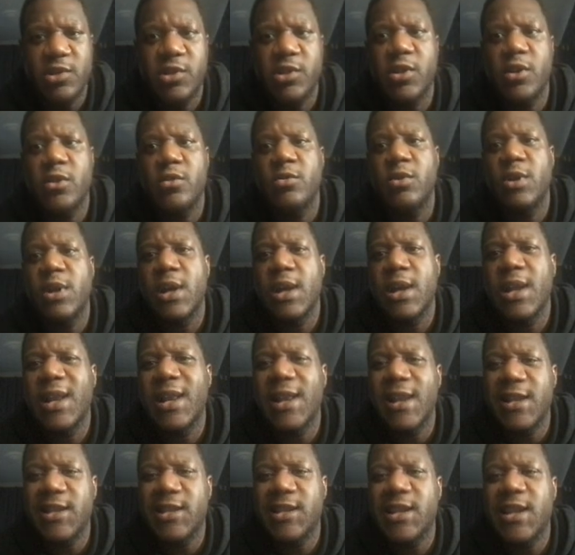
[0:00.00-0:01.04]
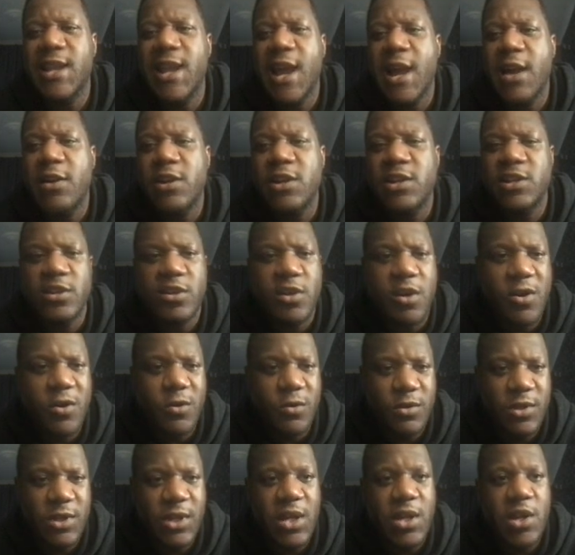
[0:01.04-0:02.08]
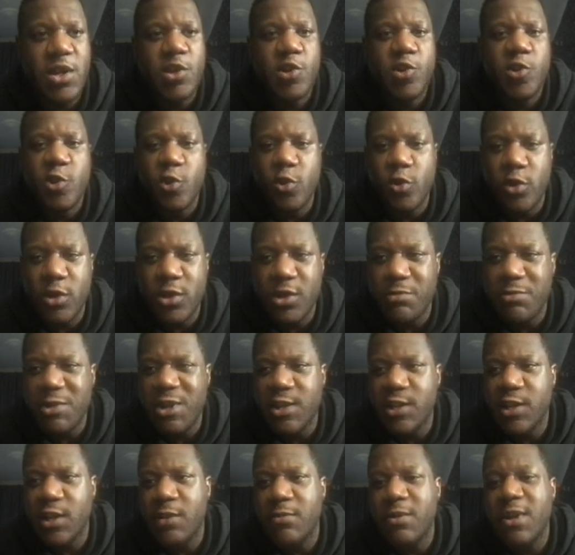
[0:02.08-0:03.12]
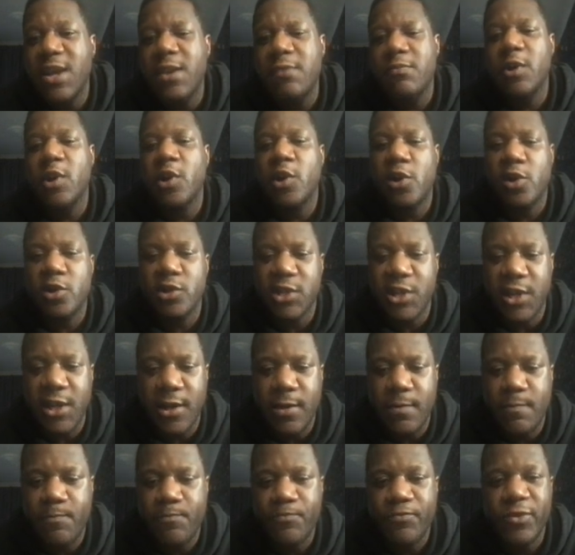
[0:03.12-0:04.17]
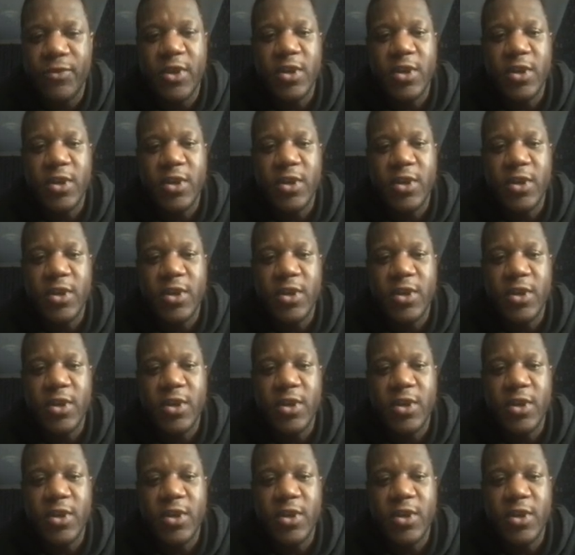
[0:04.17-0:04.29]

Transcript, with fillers: So let's see how this goes short to mid-term, even long term.